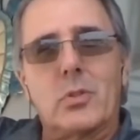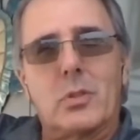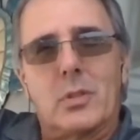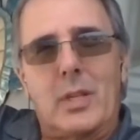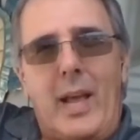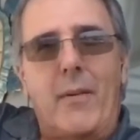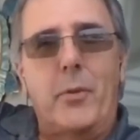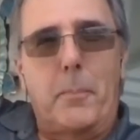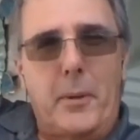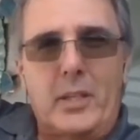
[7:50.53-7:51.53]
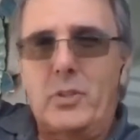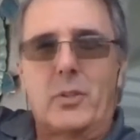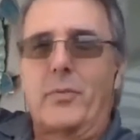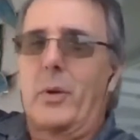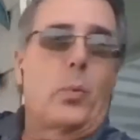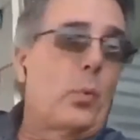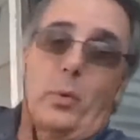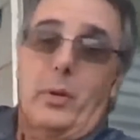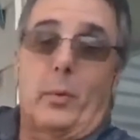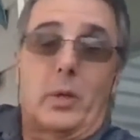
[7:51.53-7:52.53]
to have the picture. There
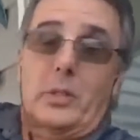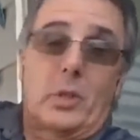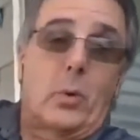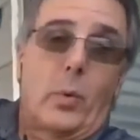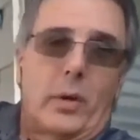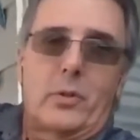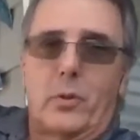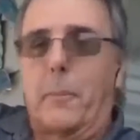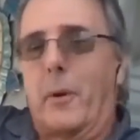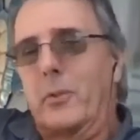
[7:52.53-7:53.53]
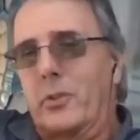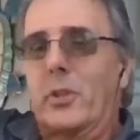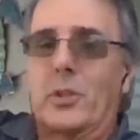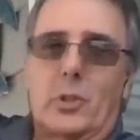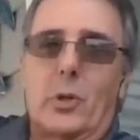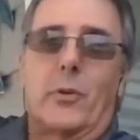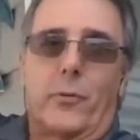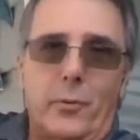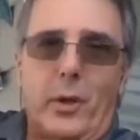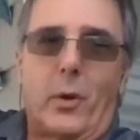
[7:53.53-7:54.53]
really was nowhere to post. You could show your,
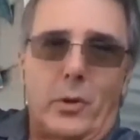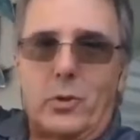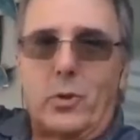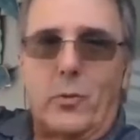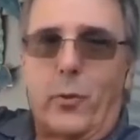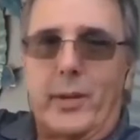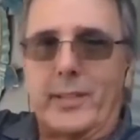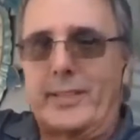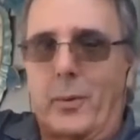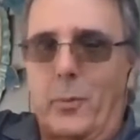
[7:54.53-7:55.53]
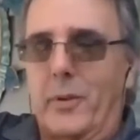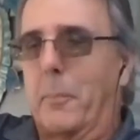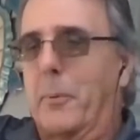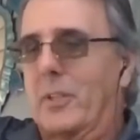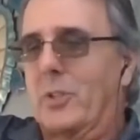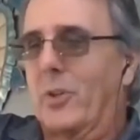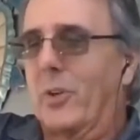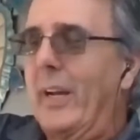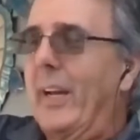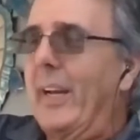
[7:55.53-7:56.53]
you know, your two friends that were in the picture,
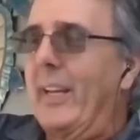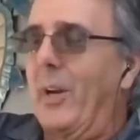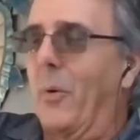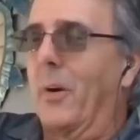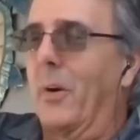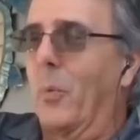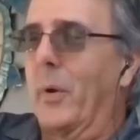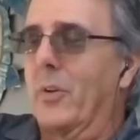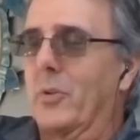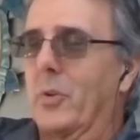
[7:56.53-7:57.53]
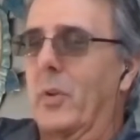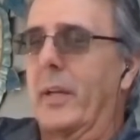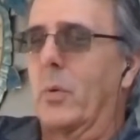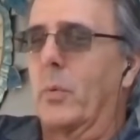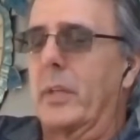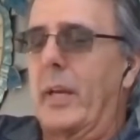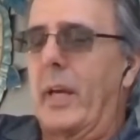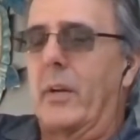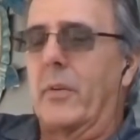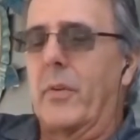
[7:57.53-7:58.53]
you know, a week or two later when you
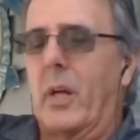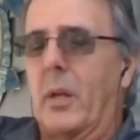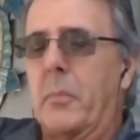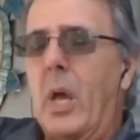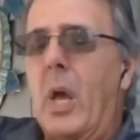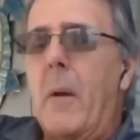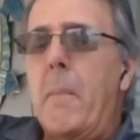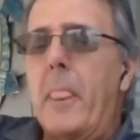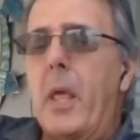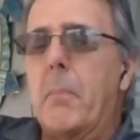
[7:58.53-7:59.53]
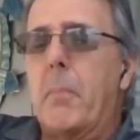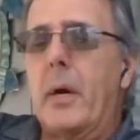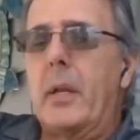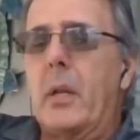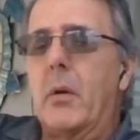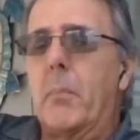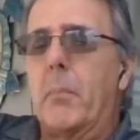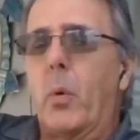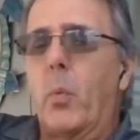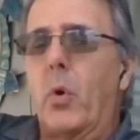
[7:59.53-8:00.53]
got it developed. But
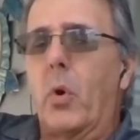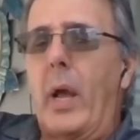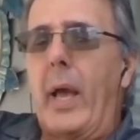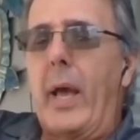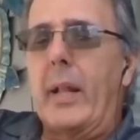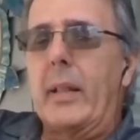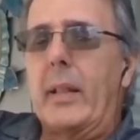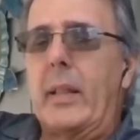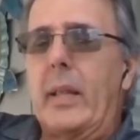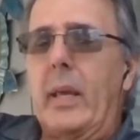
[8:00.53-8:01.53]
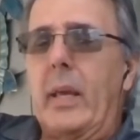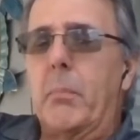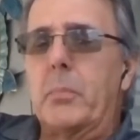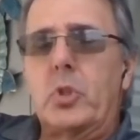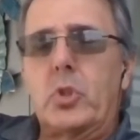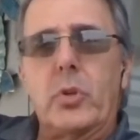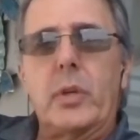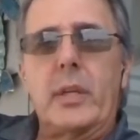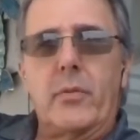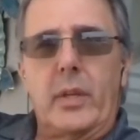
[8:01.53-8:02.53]
we're at the
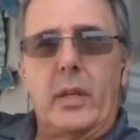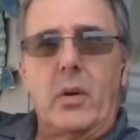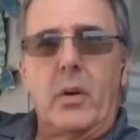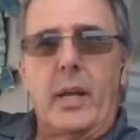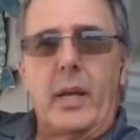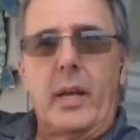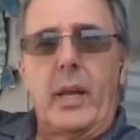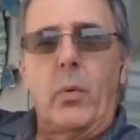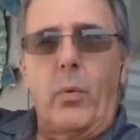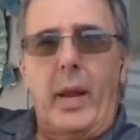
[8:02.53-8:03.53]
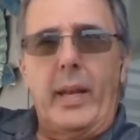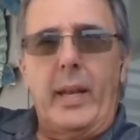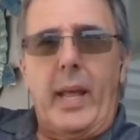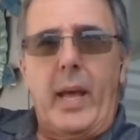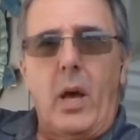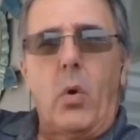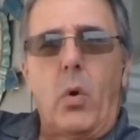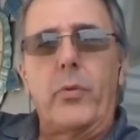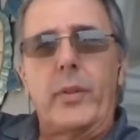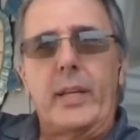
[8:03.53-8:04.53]
maturity of the internet, and right
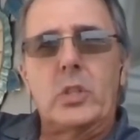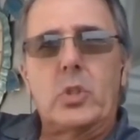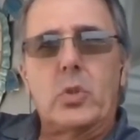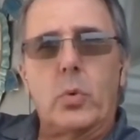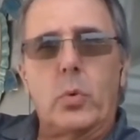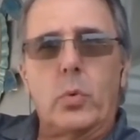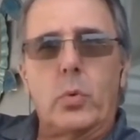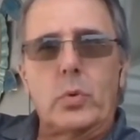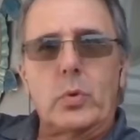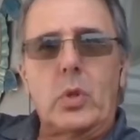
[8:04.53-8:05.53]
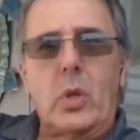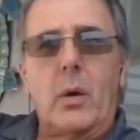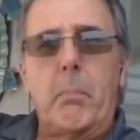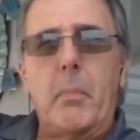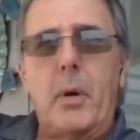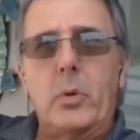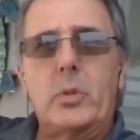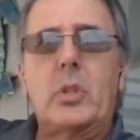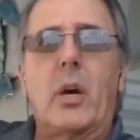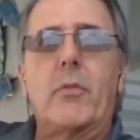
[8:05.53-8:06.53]
now these tools,
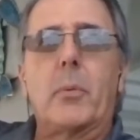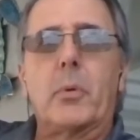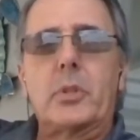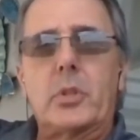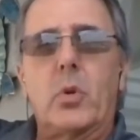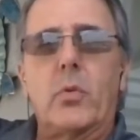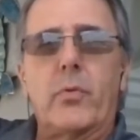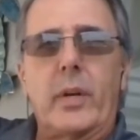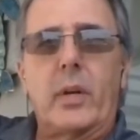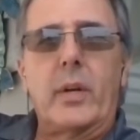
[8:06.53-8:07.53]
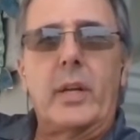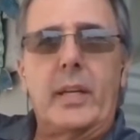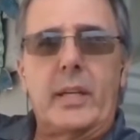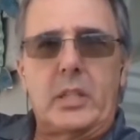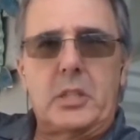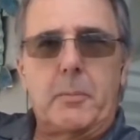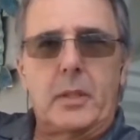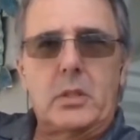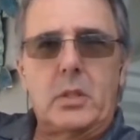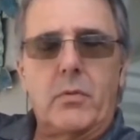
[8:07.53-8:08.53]
most of them are still very
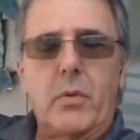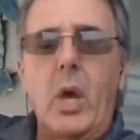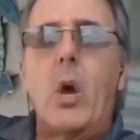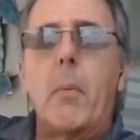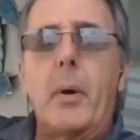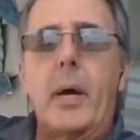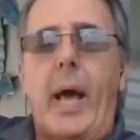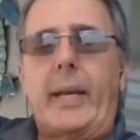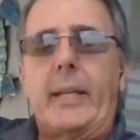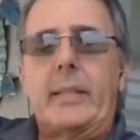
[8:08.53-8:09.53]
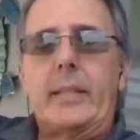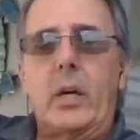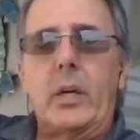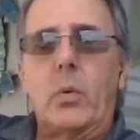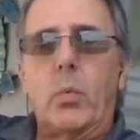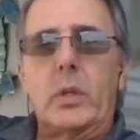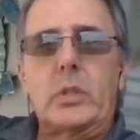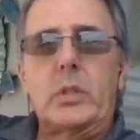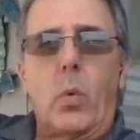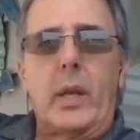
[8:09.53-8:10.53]
inexpensive. But I can tell you
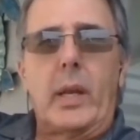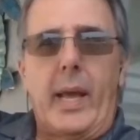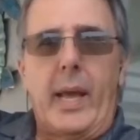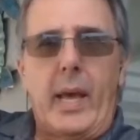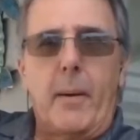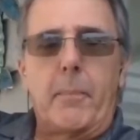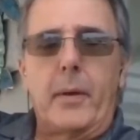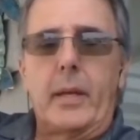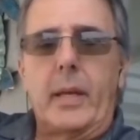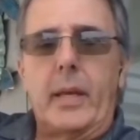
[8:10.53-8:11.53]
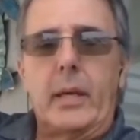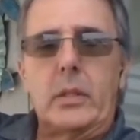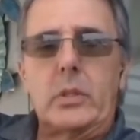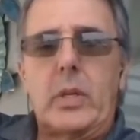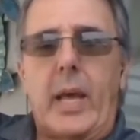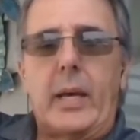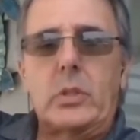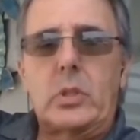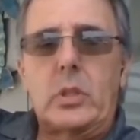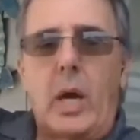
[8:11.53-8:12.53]
what's going to happen is,
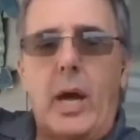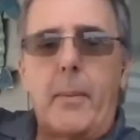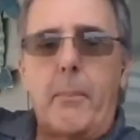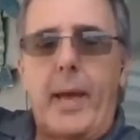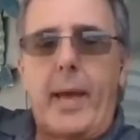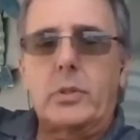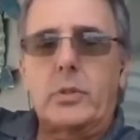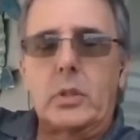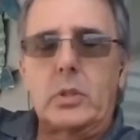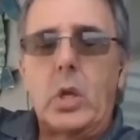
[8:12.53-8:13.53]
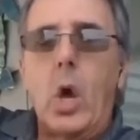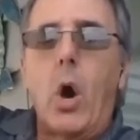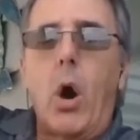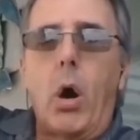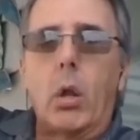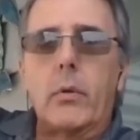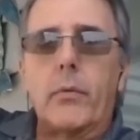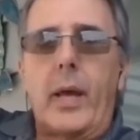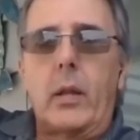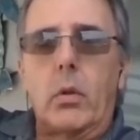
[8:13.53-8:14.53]
as time passes, all
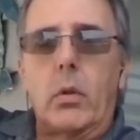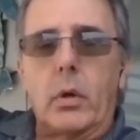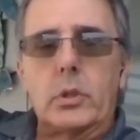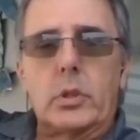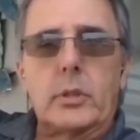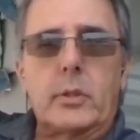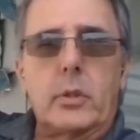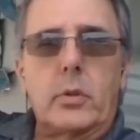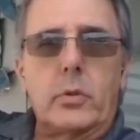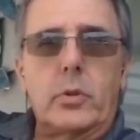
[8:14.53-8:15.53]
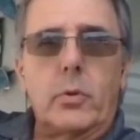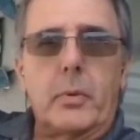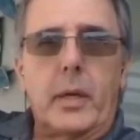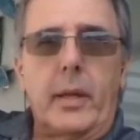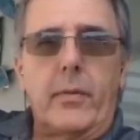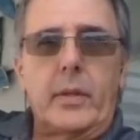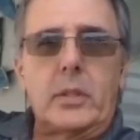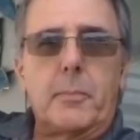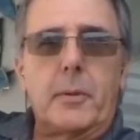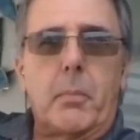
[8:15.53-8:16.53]
of that large institutional money
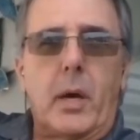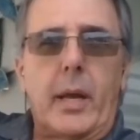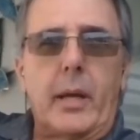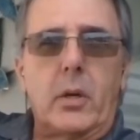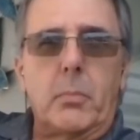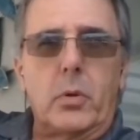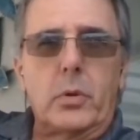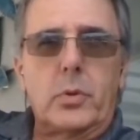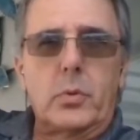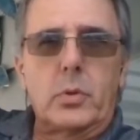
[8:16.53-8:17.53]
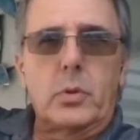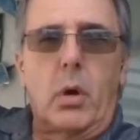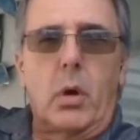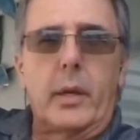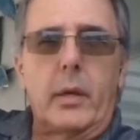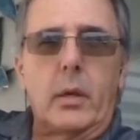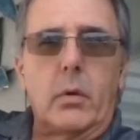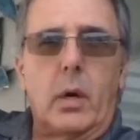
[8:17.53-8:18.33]
that's been buying commercials on